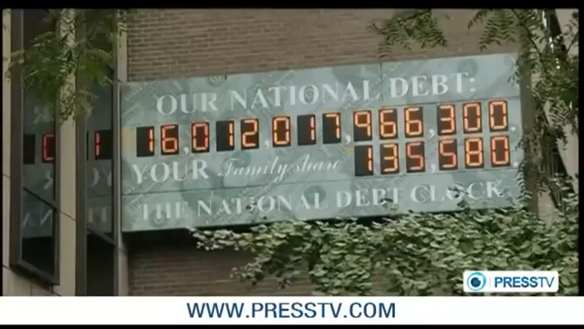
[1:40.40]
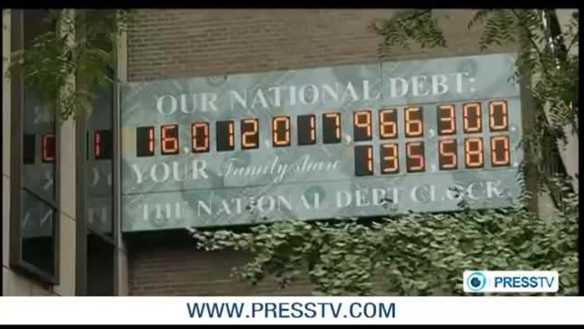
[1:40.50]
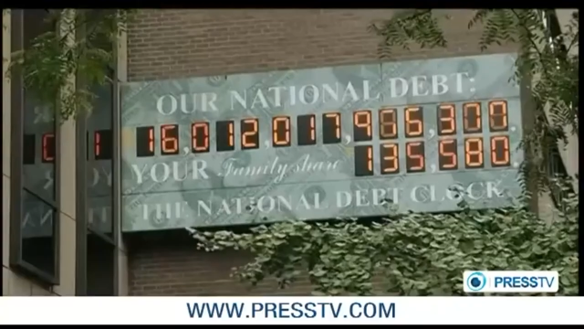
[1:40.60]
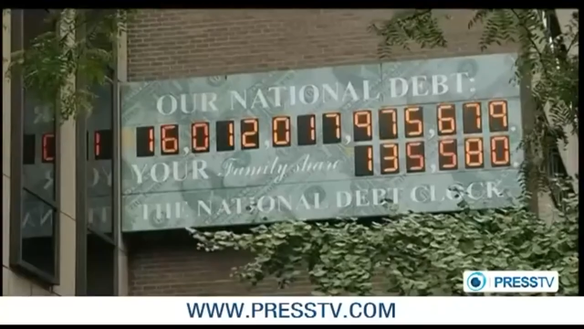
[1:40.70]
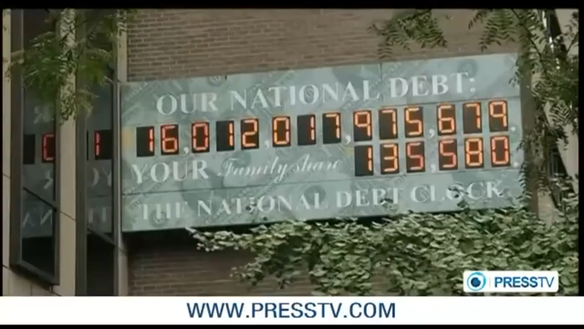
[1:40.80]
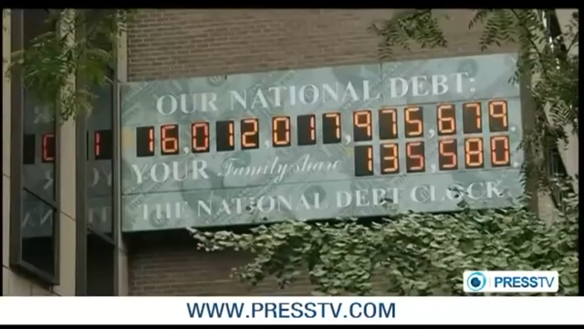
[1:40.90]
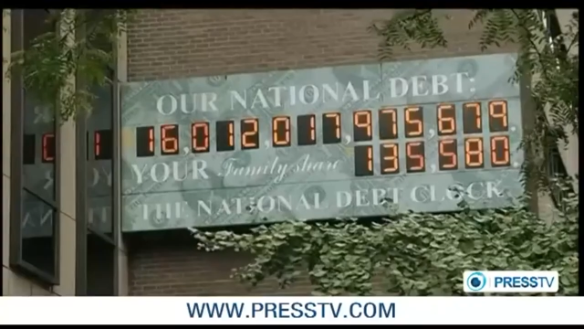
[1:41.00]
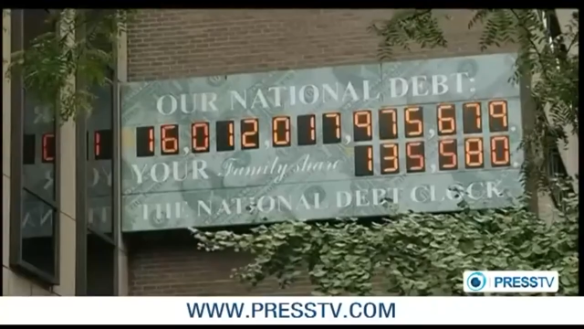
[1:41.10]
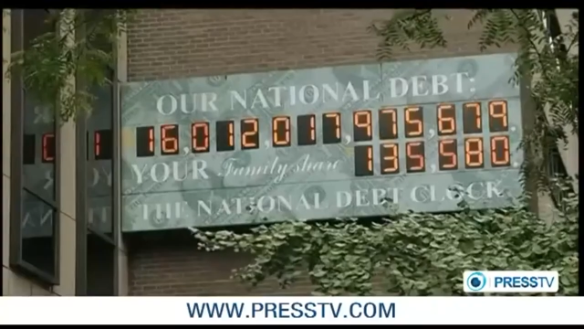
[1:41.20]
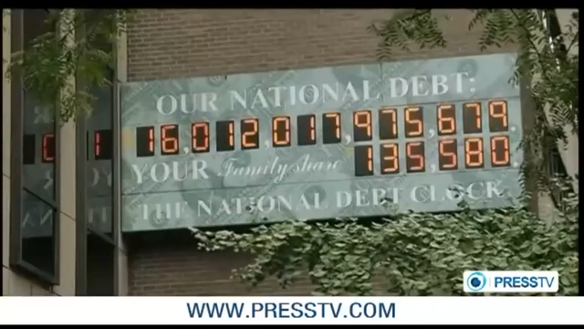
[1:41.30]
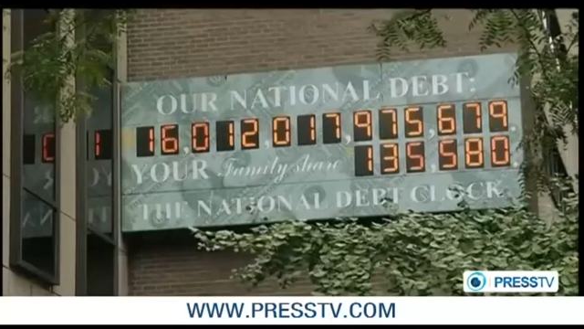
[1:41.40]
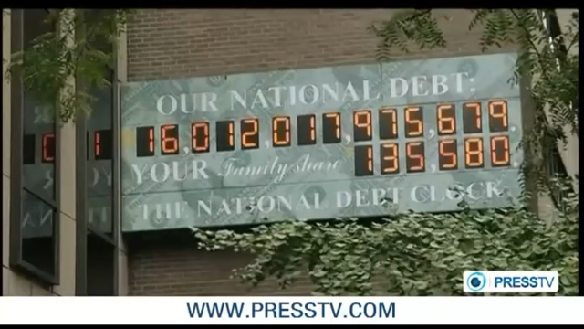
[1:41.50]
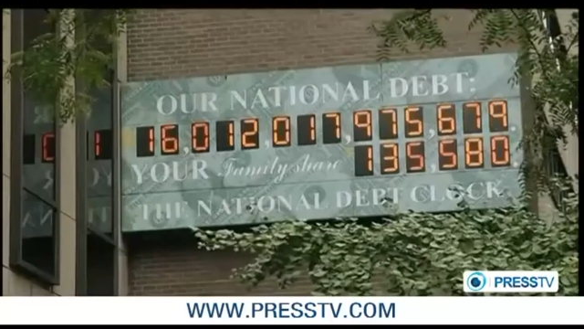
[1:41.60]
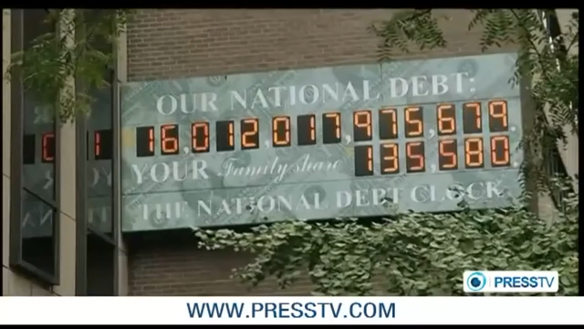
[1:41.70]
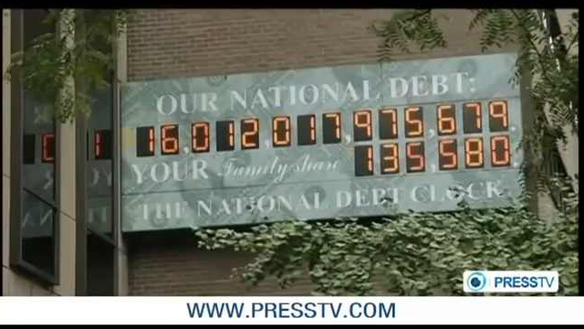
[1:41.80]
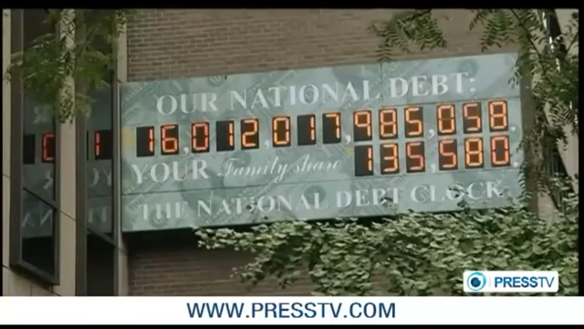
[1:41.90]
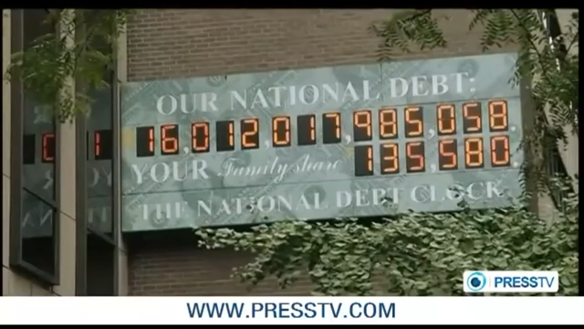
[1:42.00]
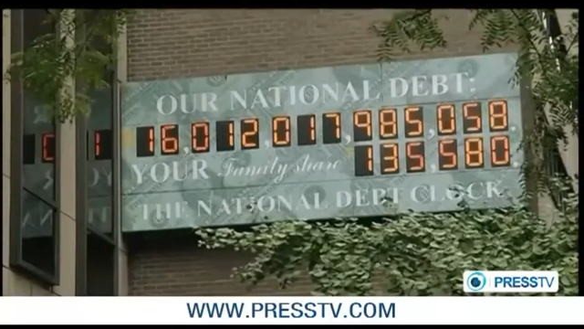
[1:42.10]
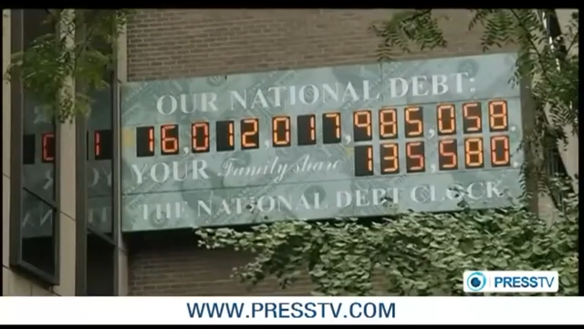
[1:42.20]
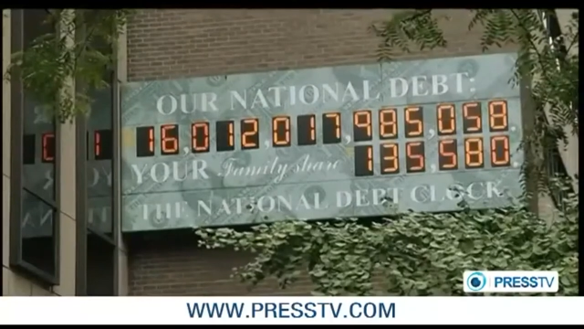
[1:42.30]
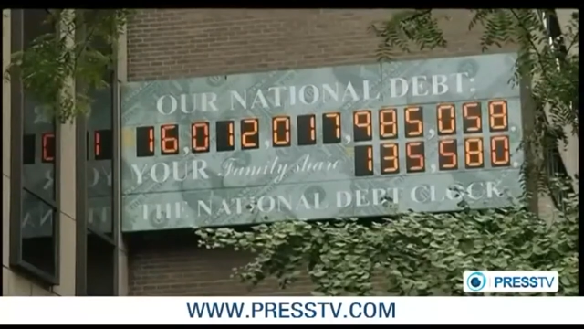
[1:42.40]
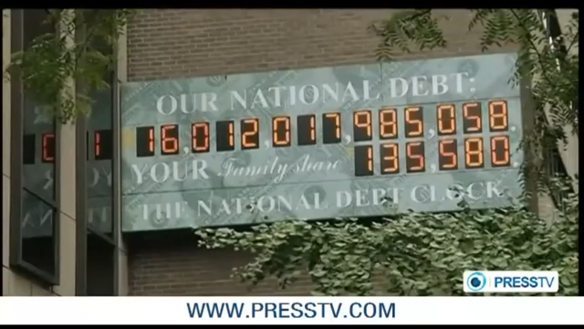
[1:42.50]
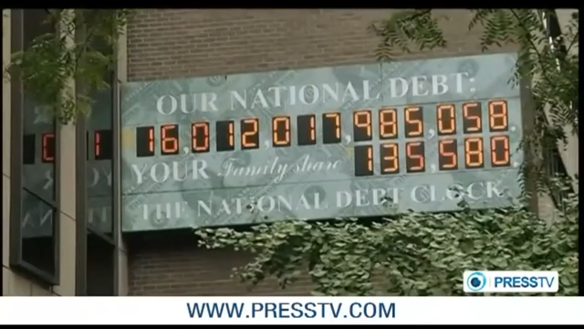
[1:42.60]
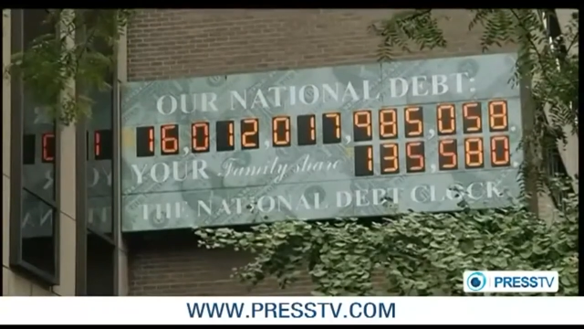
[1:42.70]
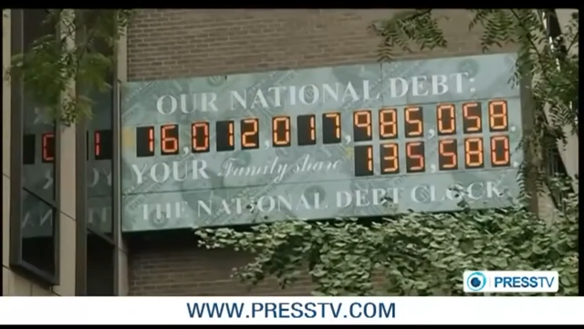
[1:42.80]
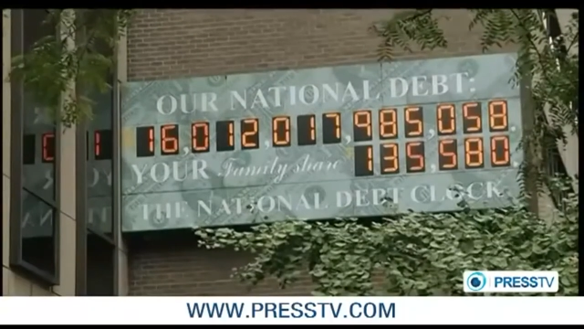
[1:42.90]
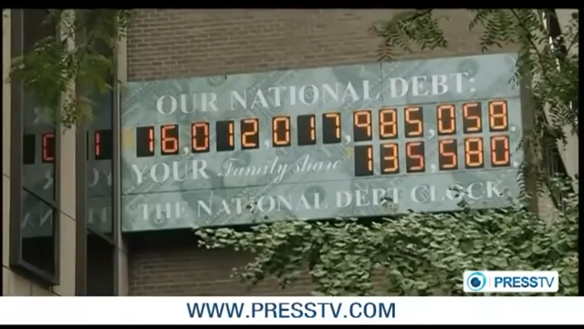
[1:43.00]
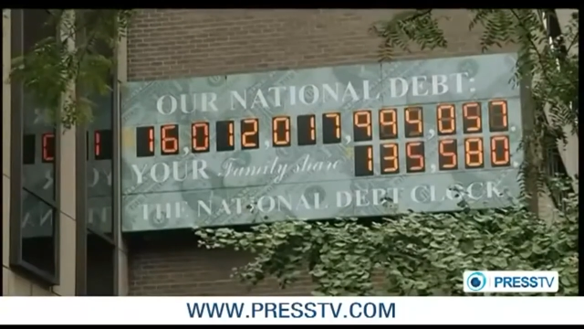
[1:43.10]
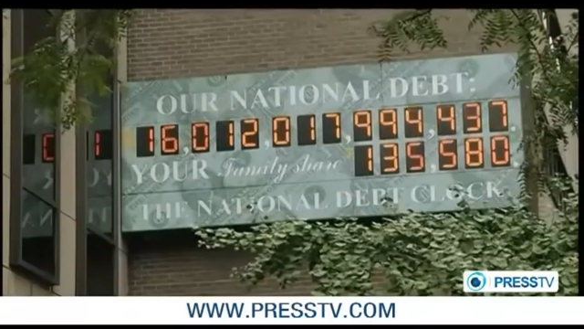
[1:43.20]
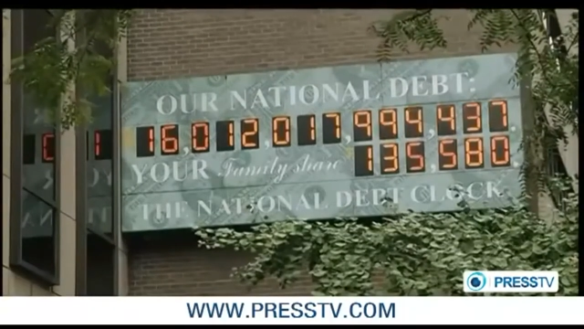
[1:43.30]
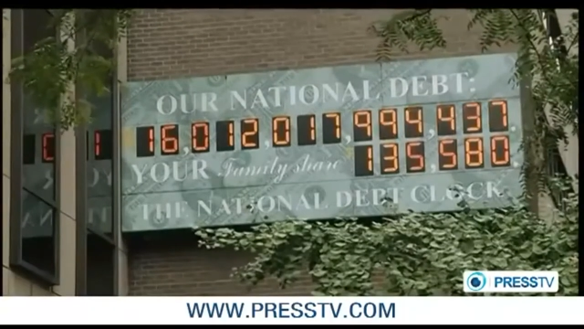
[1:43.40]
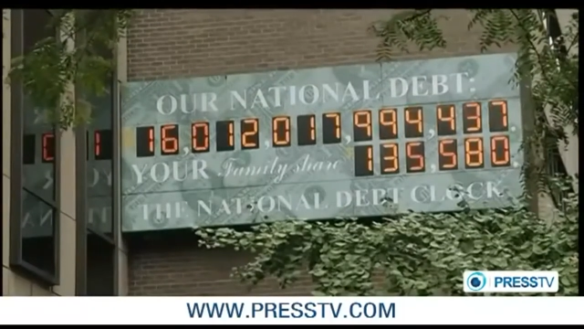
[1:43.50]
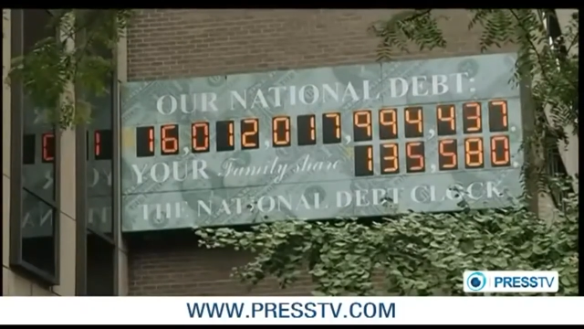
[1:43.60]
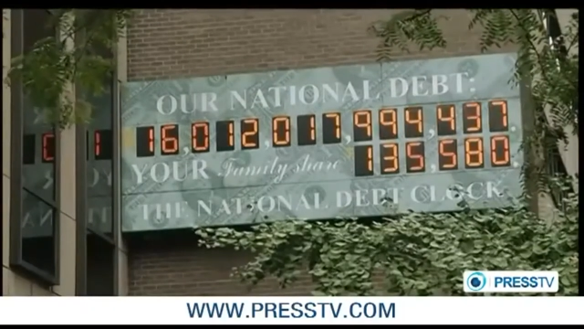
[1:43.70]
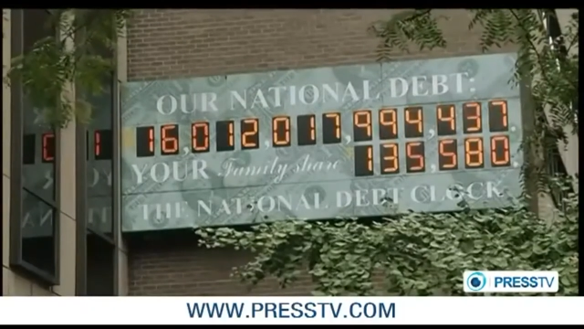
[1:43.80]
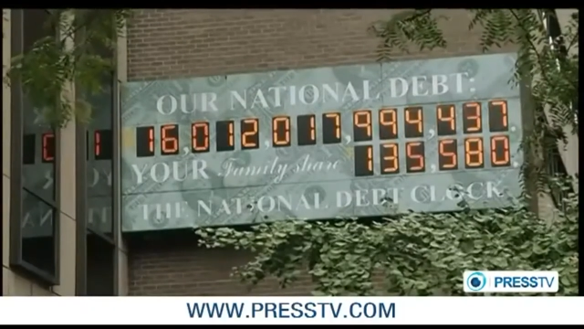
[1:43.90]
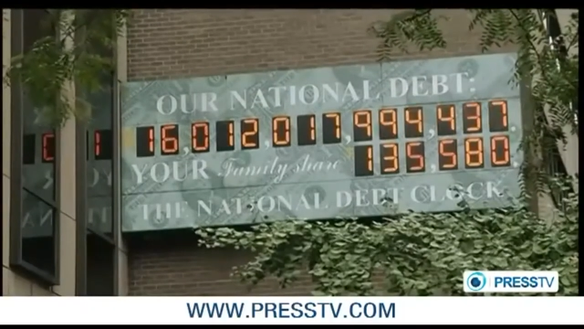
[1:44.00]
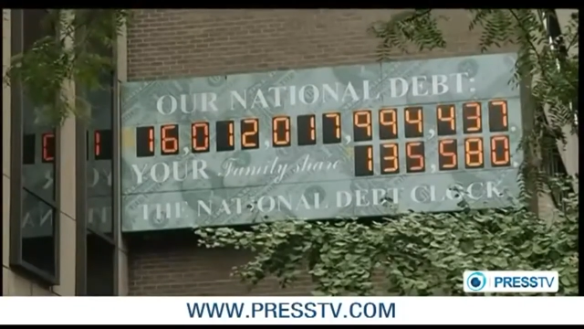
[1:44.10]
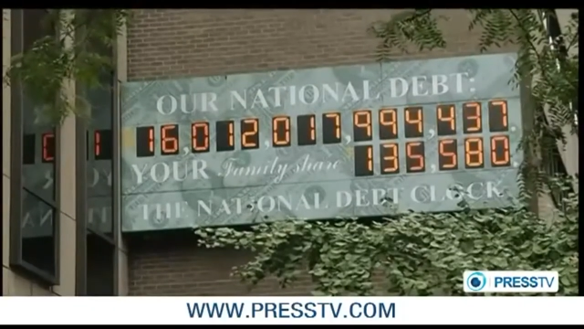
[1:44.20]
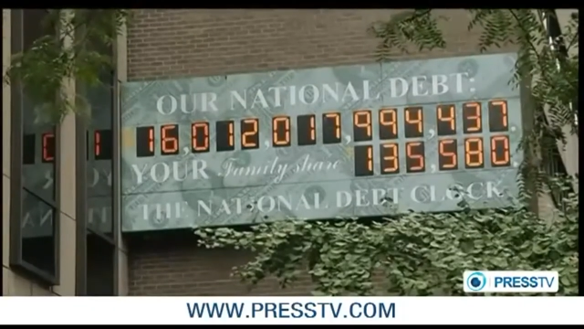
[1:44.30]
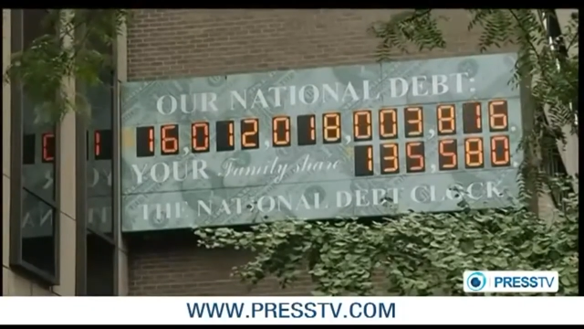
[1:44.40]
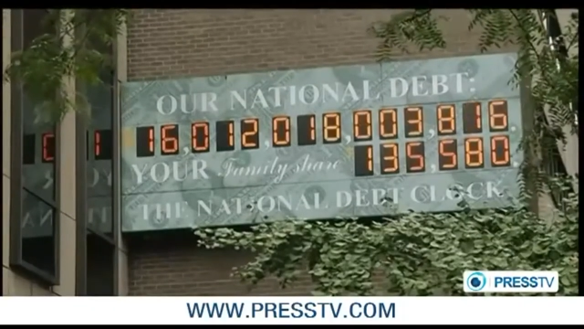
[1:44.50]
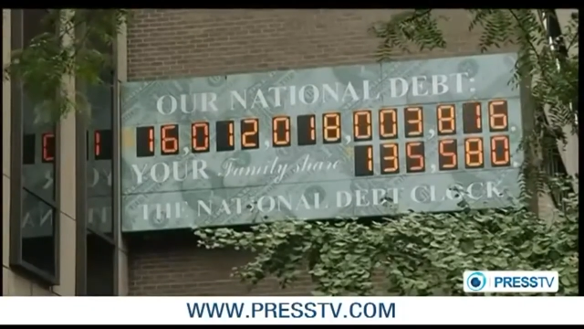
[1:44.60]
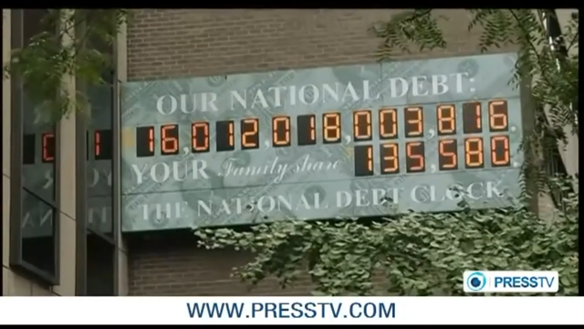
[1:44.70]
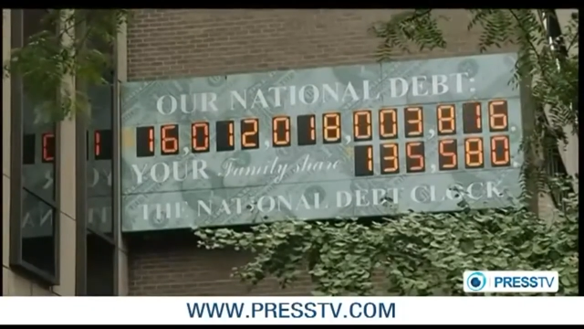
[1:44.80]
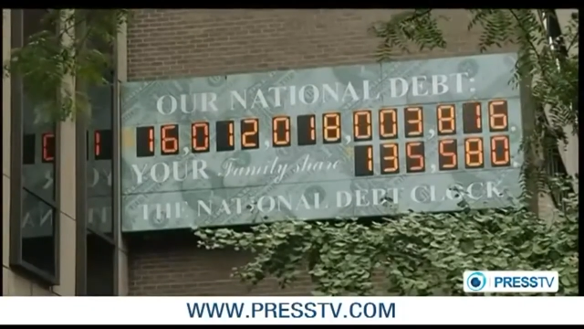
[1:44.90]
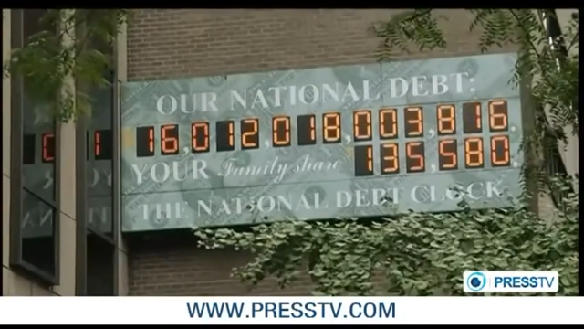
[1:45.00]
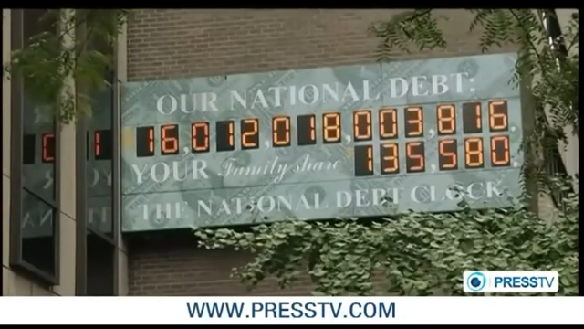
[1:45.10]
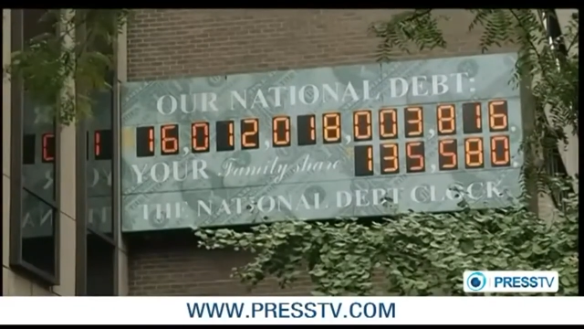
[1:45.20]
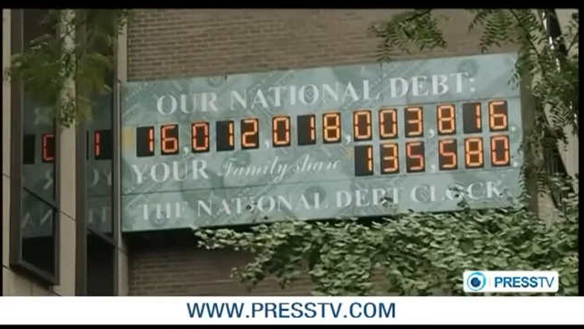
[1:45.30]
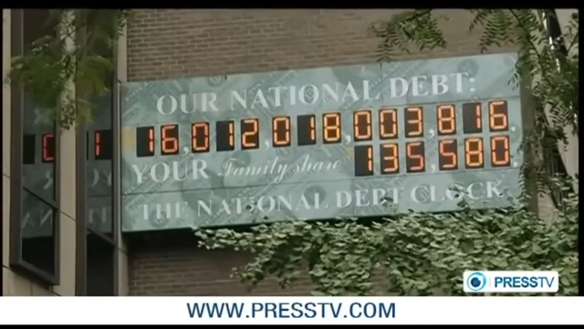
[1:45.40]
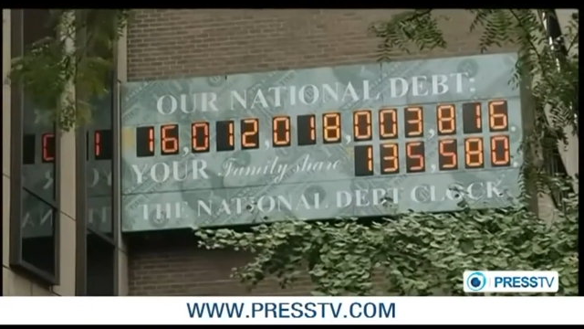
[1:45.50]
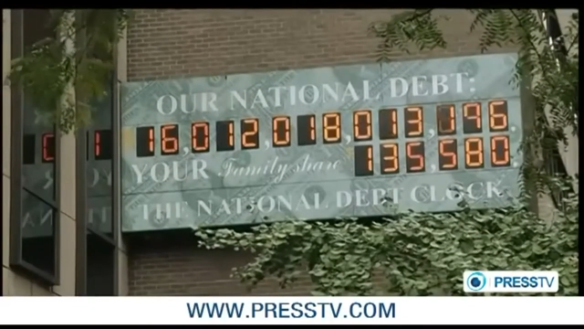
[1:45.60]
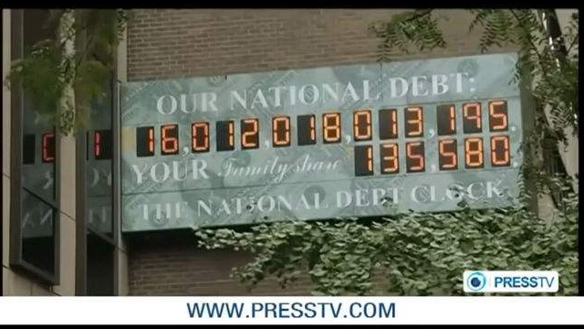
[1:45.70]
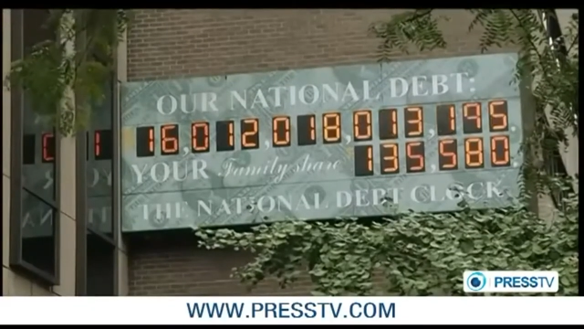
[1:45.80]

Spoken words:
Nobody's mouth can be seen.